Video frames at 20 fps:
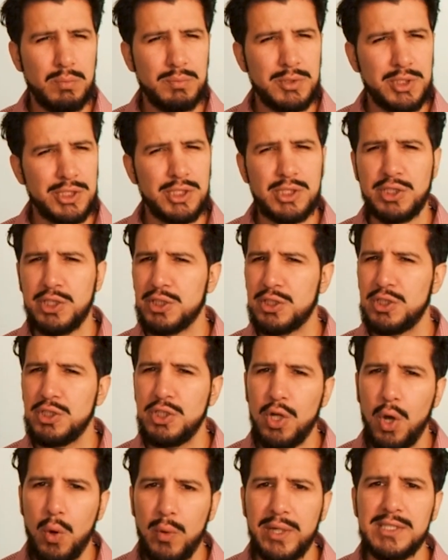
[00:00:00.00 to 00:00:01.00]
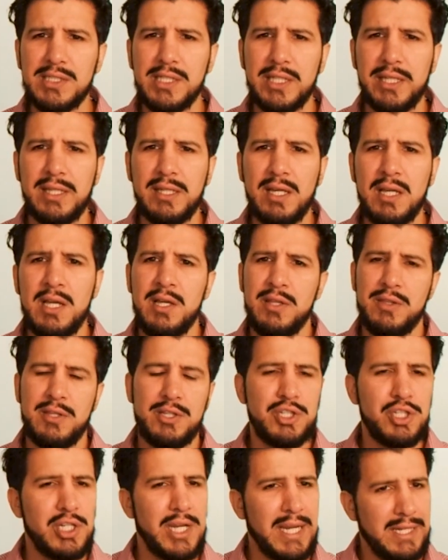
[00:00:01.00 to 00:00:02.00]
just noticing the
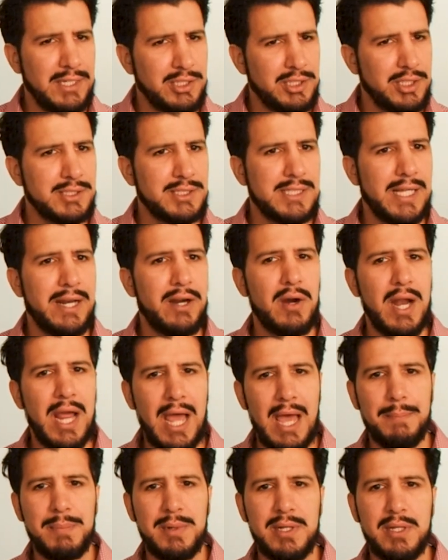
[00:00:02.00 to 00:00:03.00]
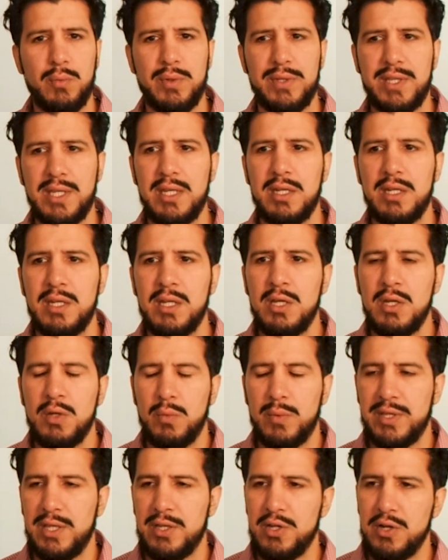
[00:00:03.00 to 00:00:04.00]
changes that are happening within
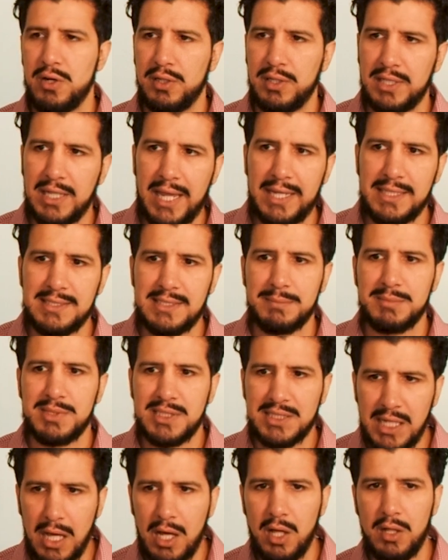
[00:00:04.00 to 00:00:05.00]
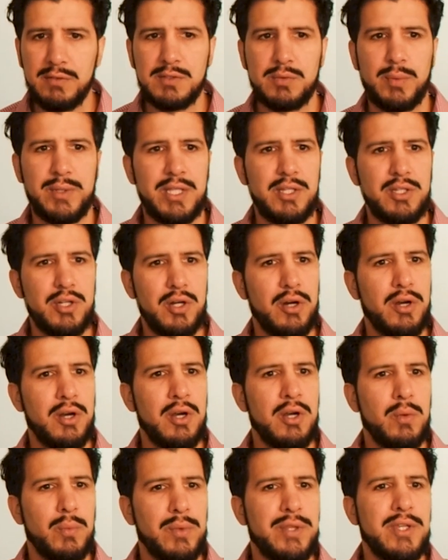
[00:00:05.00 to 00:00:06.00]
your legs themselves, within
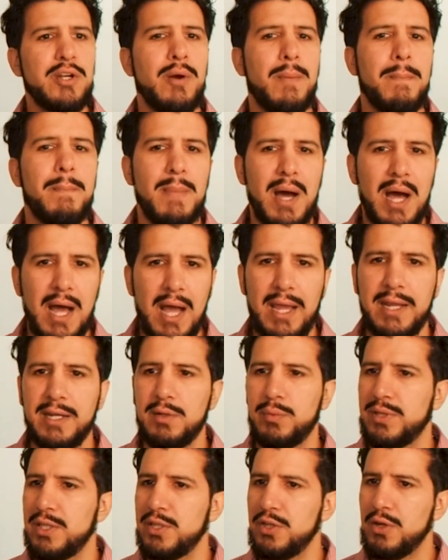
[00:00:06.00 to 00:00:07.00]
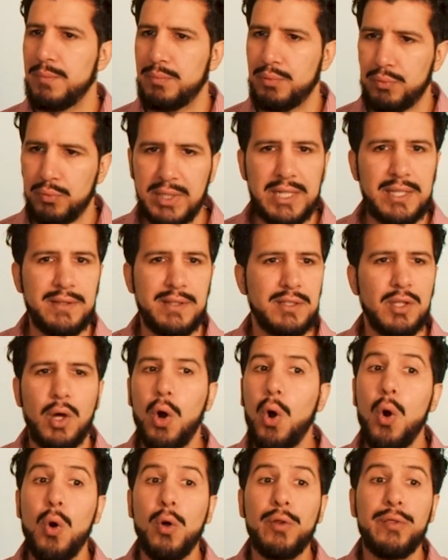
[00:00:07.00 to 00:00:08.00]
your mind, within your breathing, the
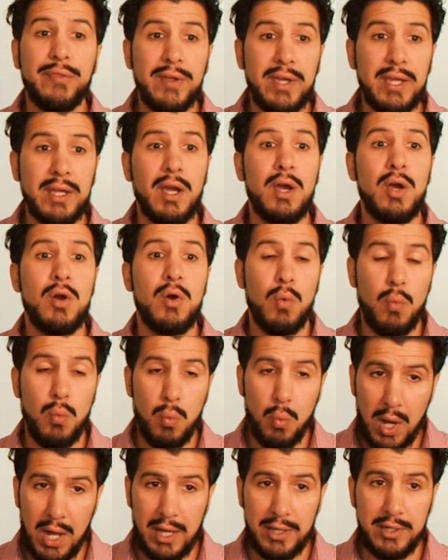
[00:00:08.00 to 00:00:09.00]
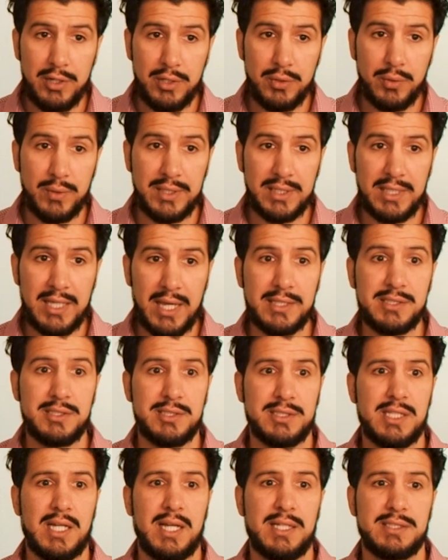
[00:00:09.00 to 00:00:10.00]
whole thing while you're doing the
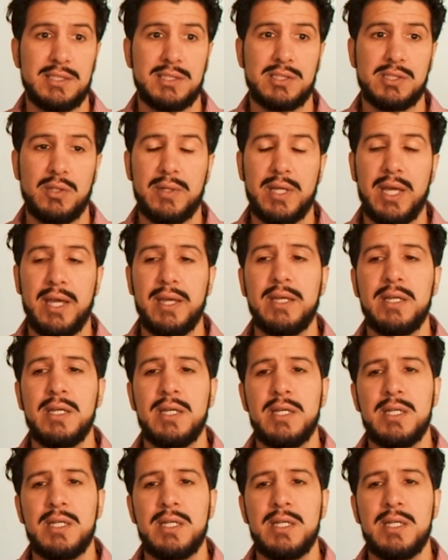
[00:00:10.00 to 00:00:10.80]
exercises. Okay.